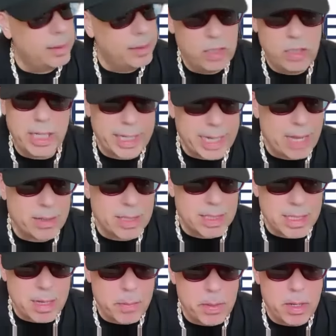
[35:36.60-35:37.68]
Check out the
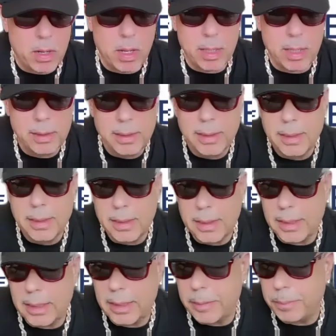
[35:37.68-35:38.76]
seminar
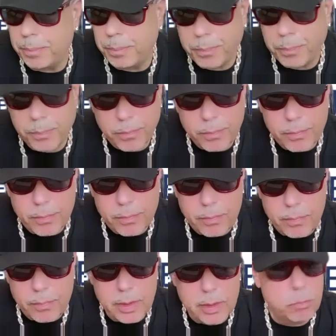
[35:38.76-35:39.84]

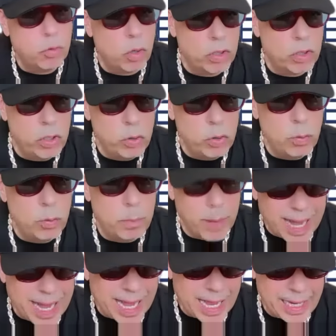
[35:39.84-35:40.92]
brought to you
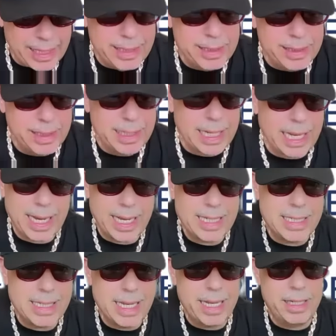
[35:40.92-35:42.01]
by, like I
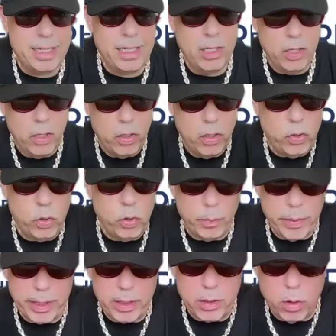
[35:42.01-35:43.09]
said, Sure
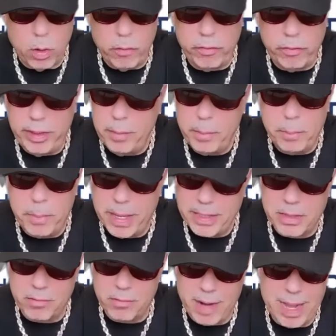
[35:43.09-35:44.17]
Bet Coffee,
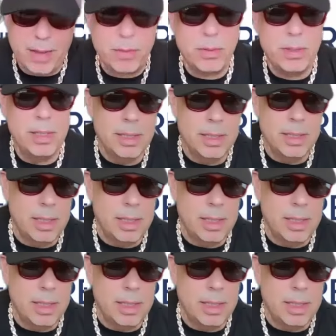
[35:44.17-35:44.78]
best around,